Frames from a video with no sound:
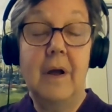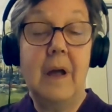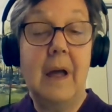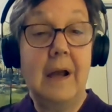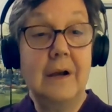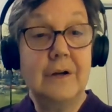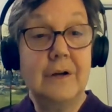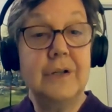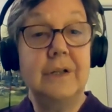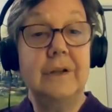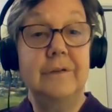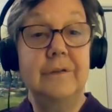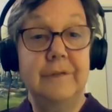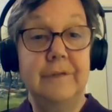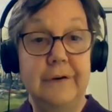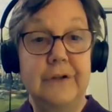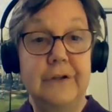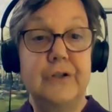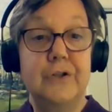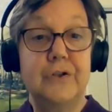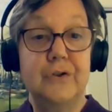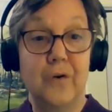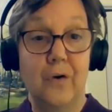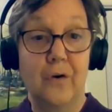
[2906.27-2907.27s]
actually a
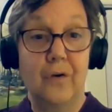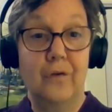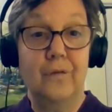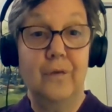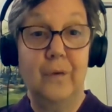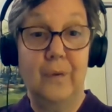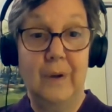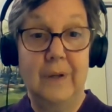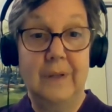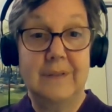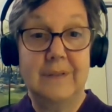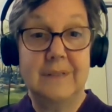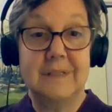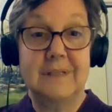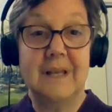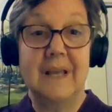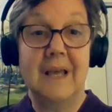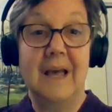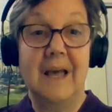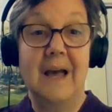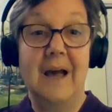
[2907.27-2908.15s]
very strong voice.